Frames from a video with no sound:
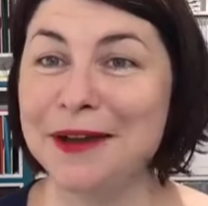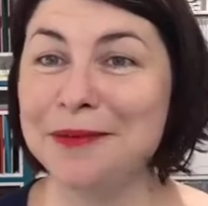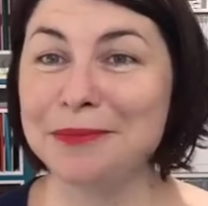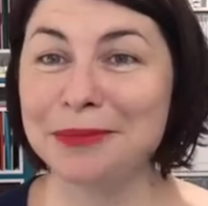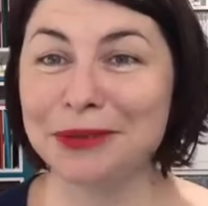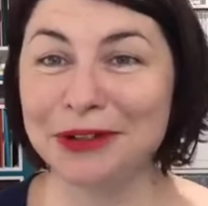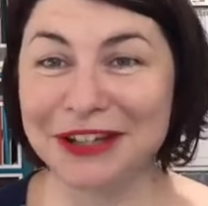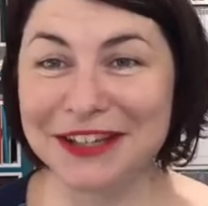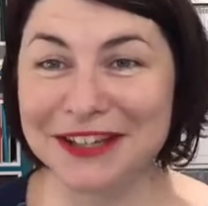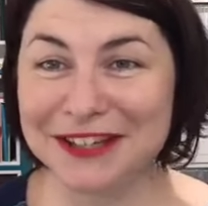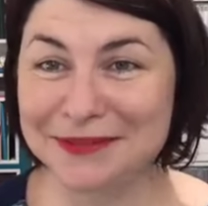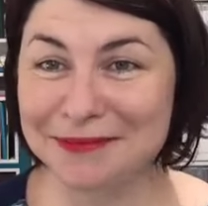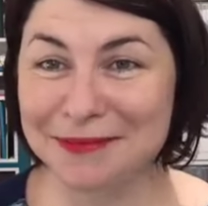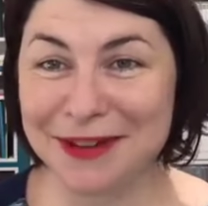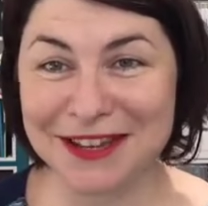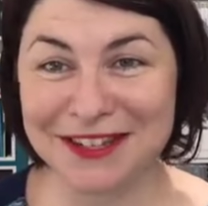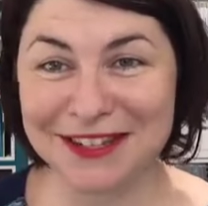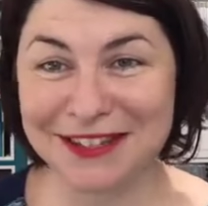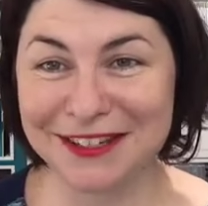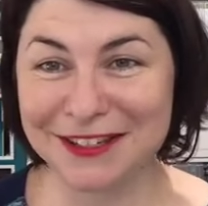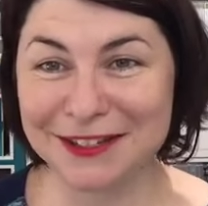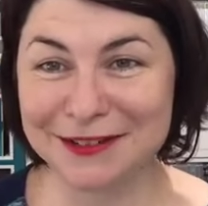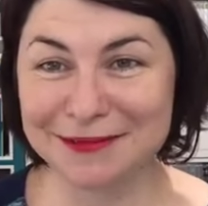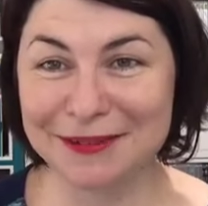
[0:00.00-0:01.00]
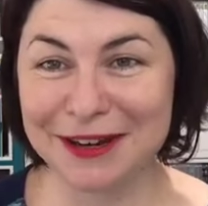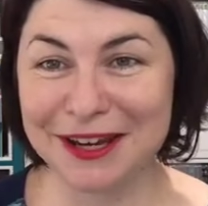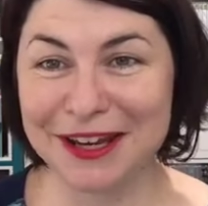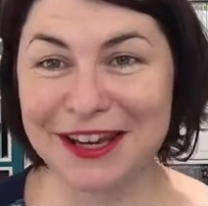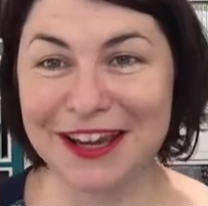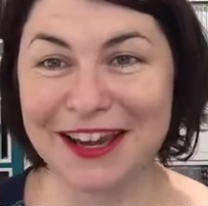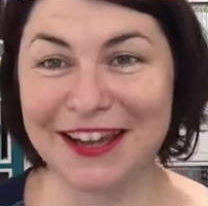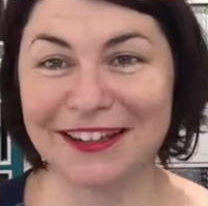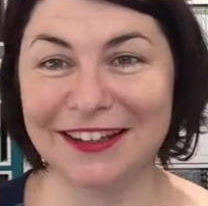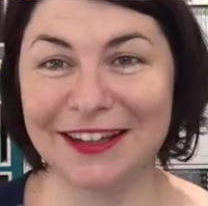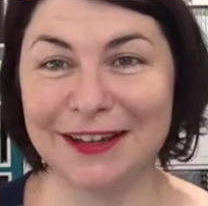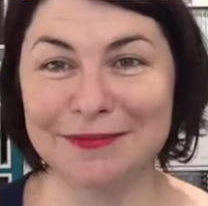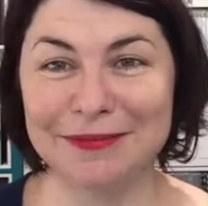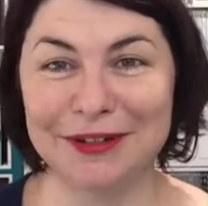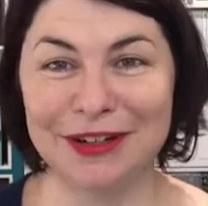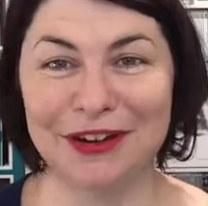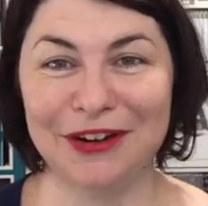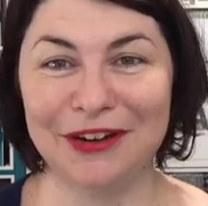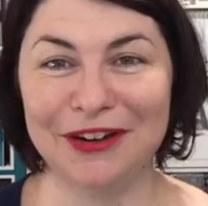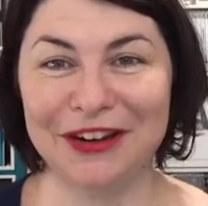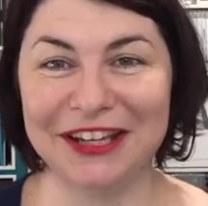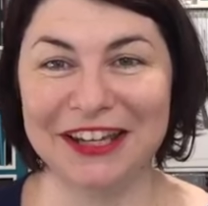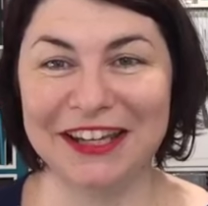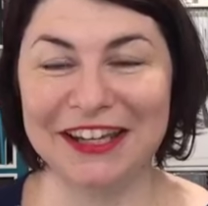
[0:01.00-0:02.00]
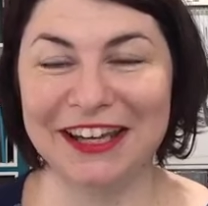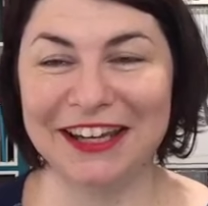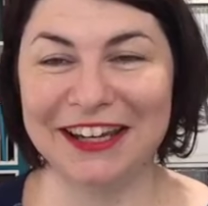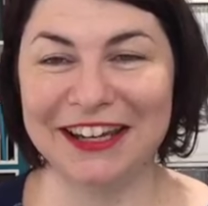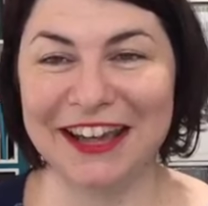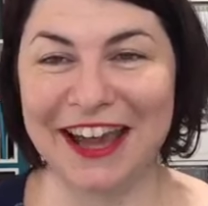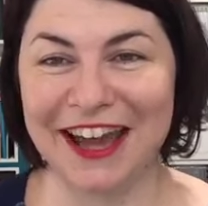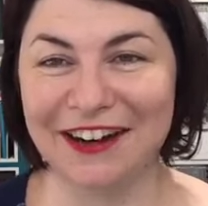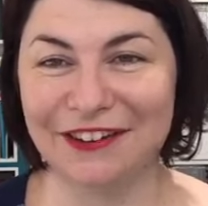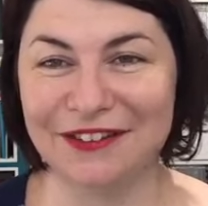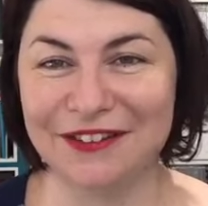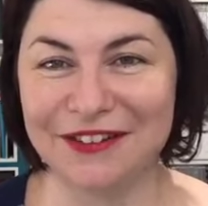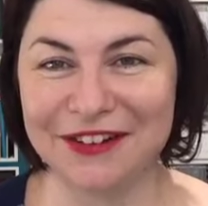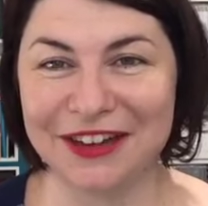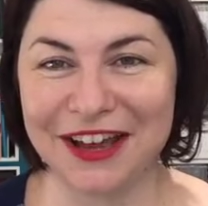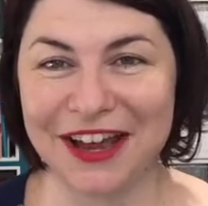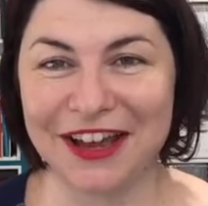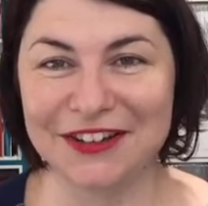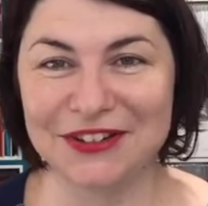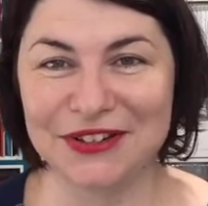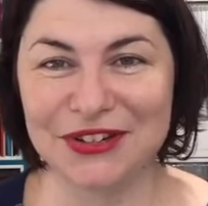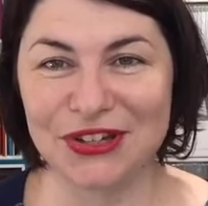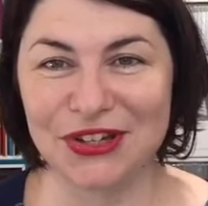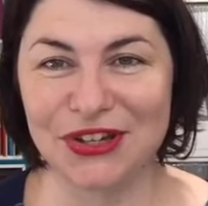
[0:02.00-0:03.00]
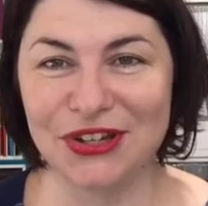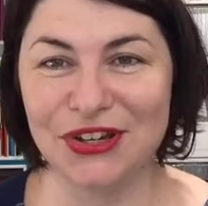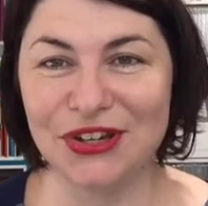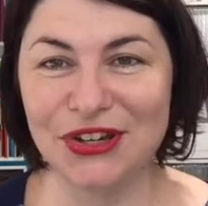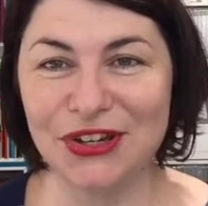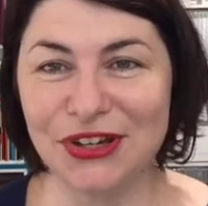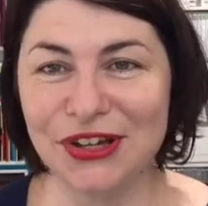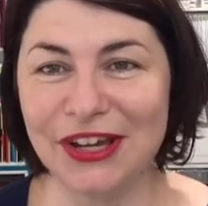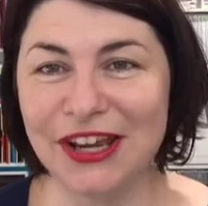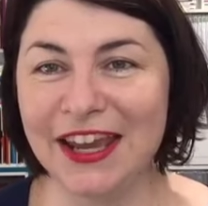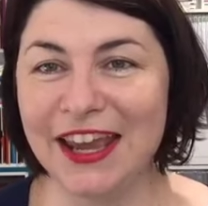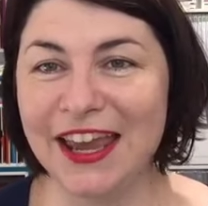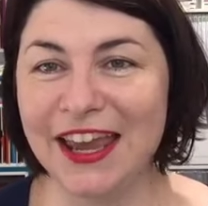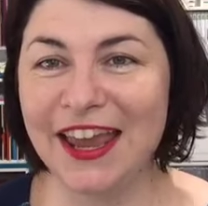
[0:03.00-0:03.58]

please message me and let me know. I can get a catalogue out to you.